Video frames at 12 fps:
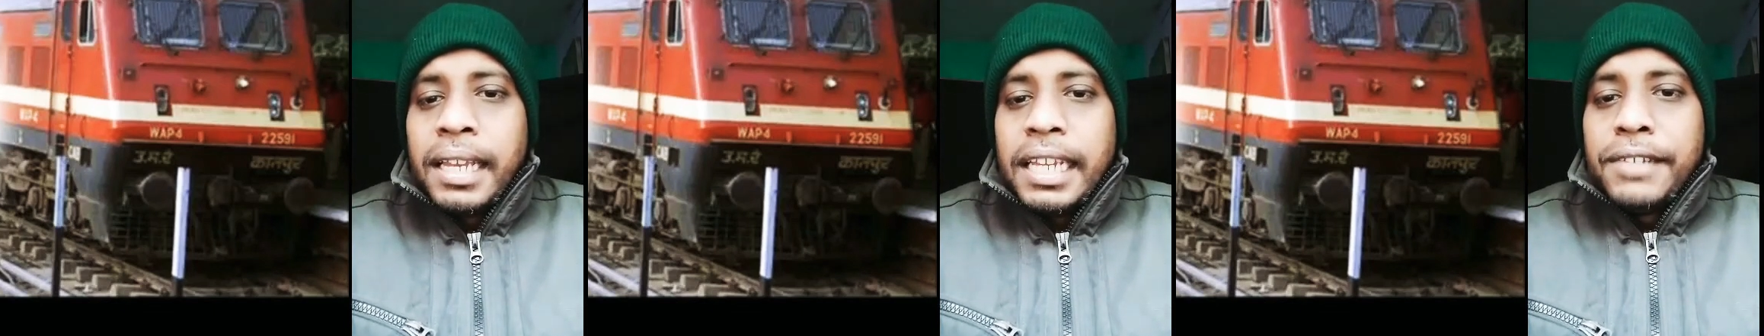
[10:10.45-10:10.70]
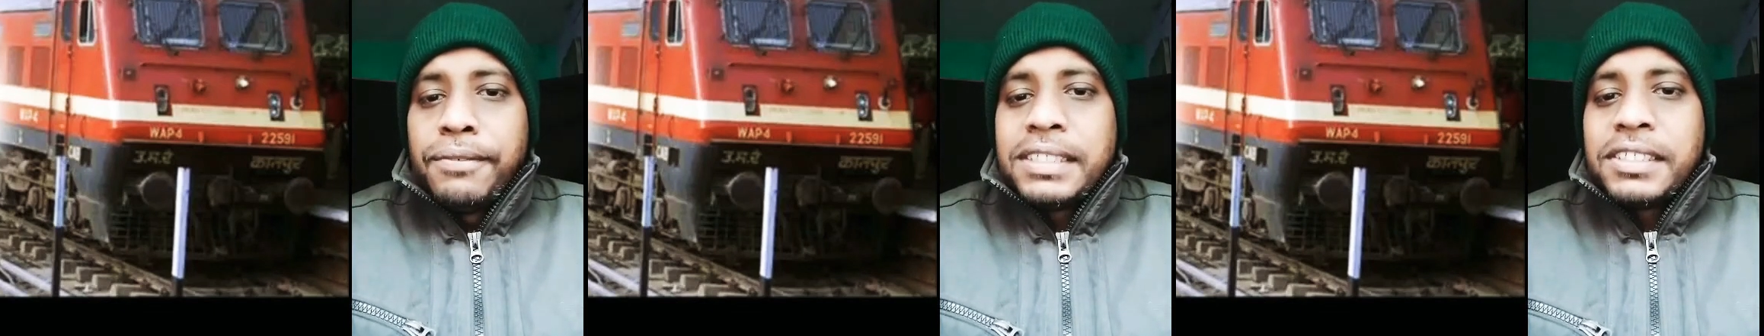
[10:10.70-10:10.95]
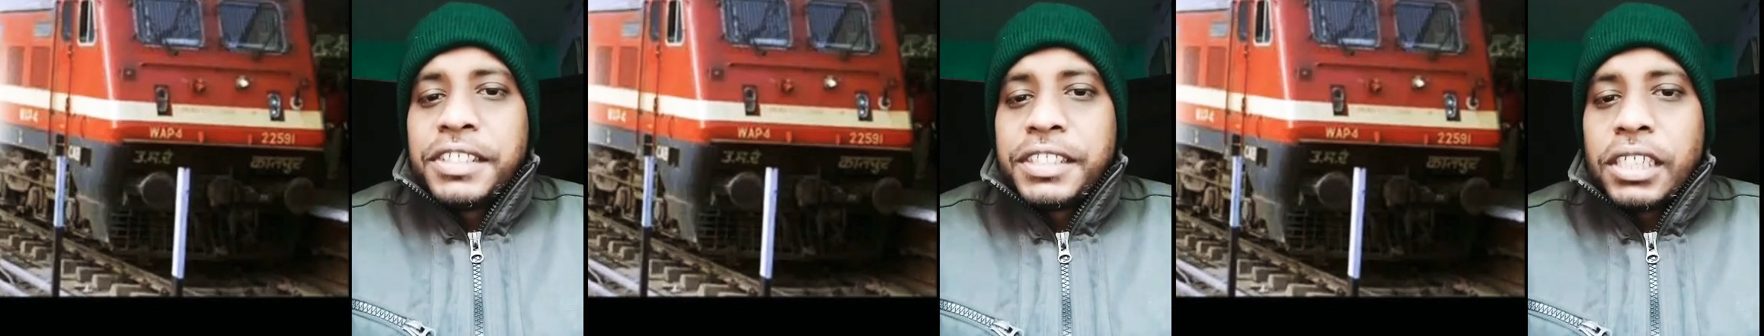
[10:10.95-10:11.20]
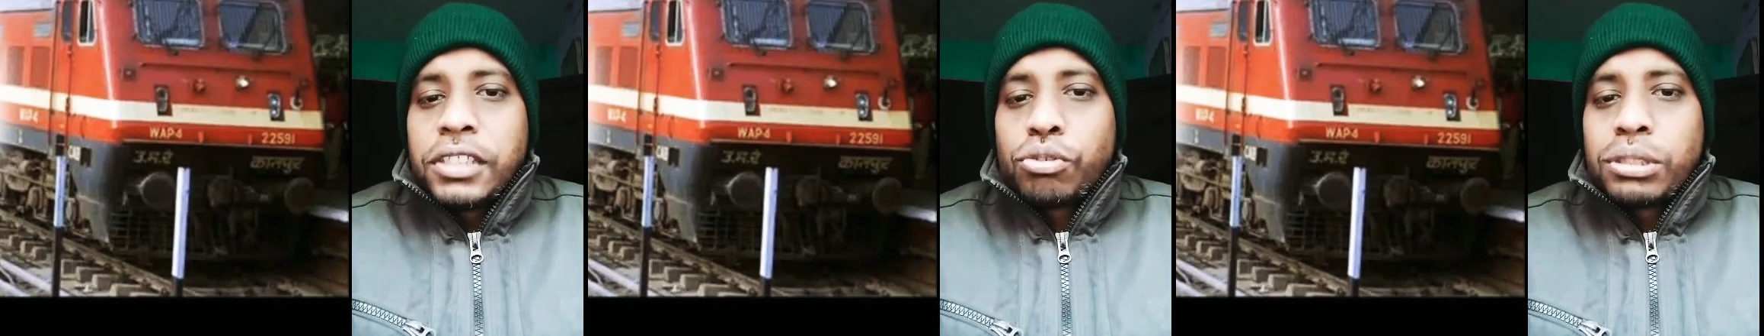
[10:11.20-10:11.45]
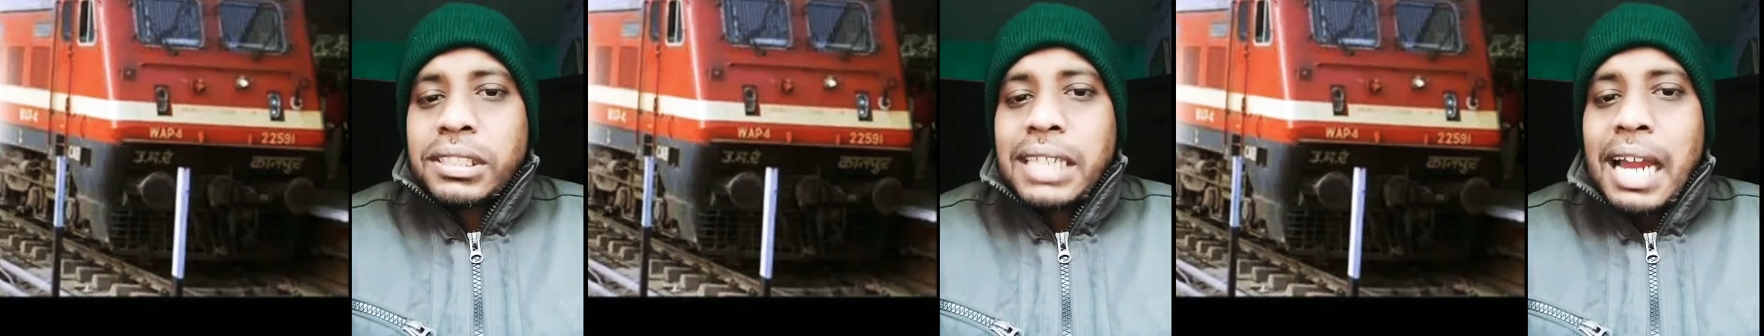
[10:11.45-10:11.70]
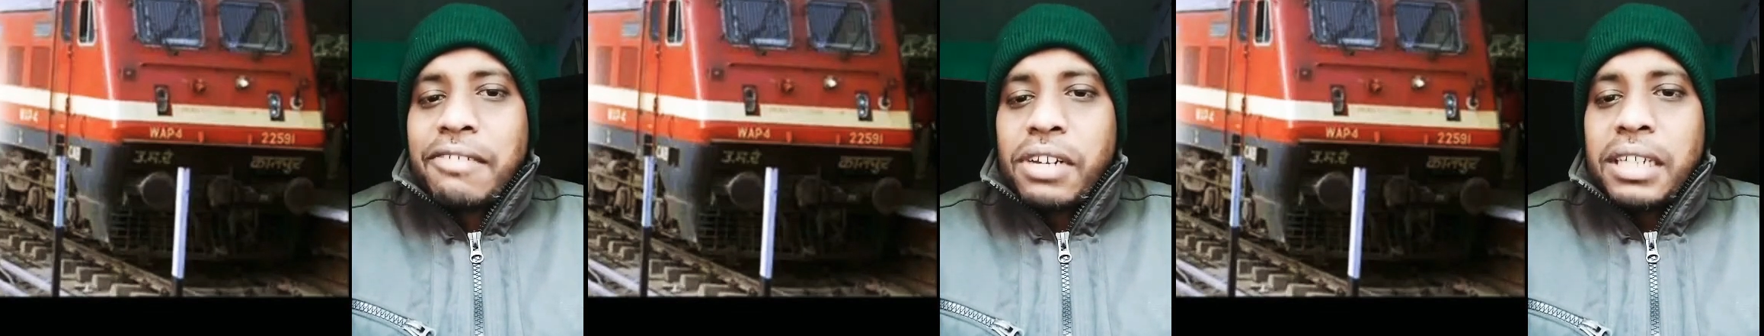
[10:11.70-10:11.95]
in which region to
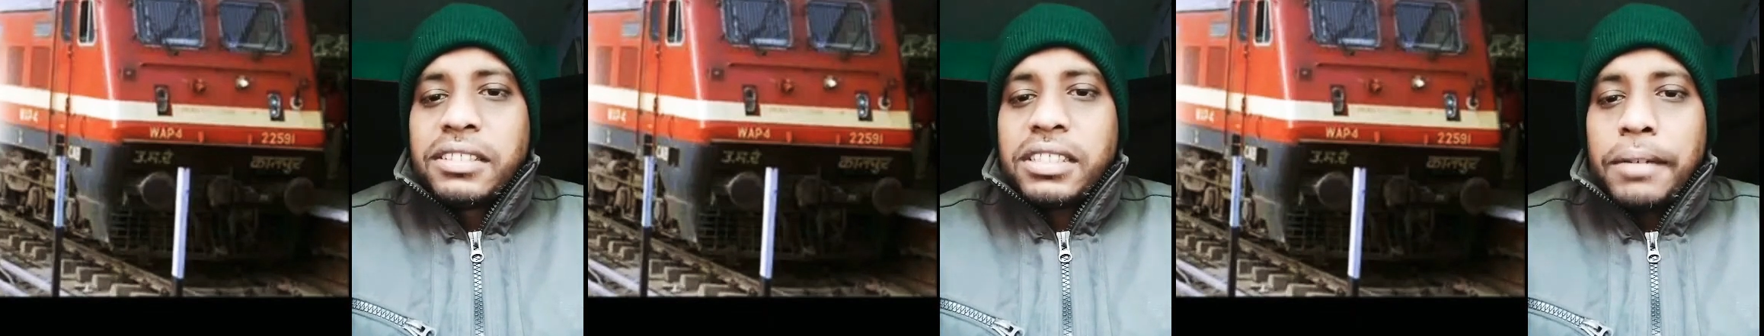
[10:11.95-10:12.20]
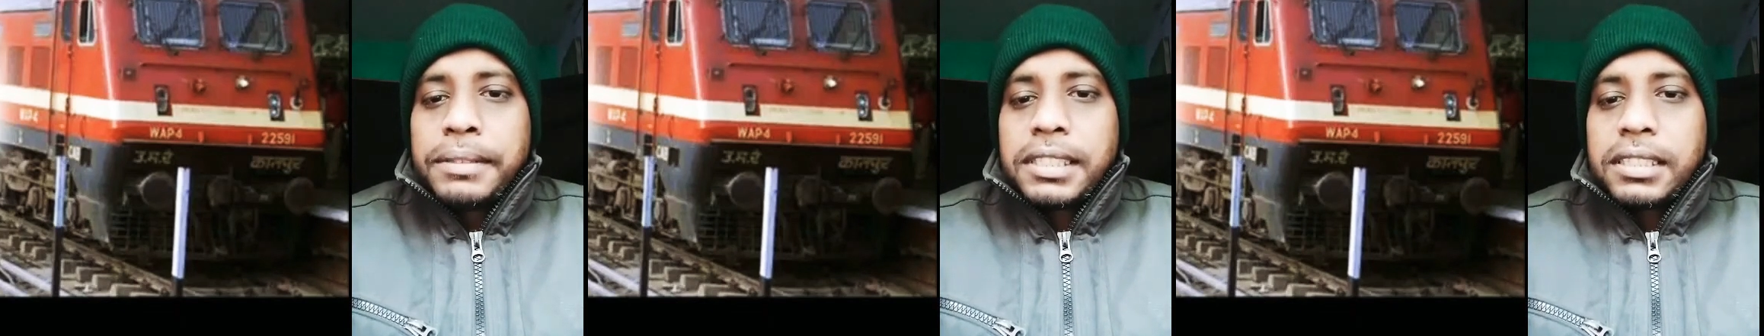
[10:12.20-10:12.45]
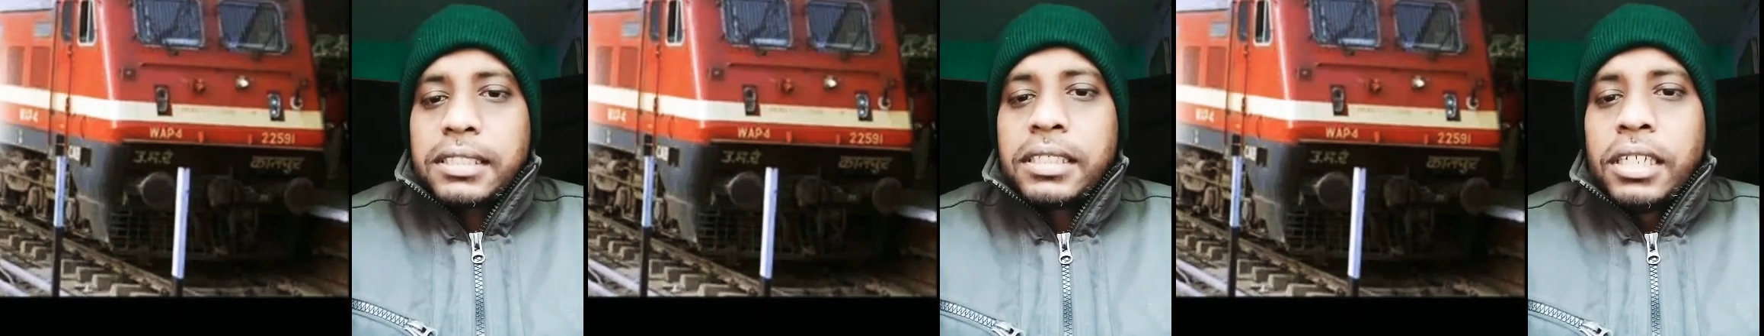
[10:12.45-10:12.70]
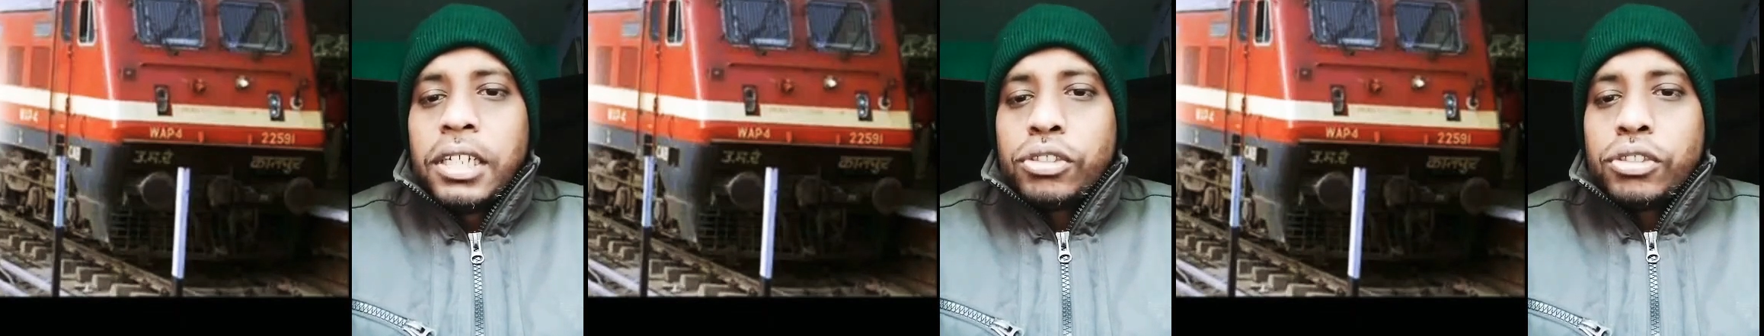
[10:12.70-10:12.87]
start train services.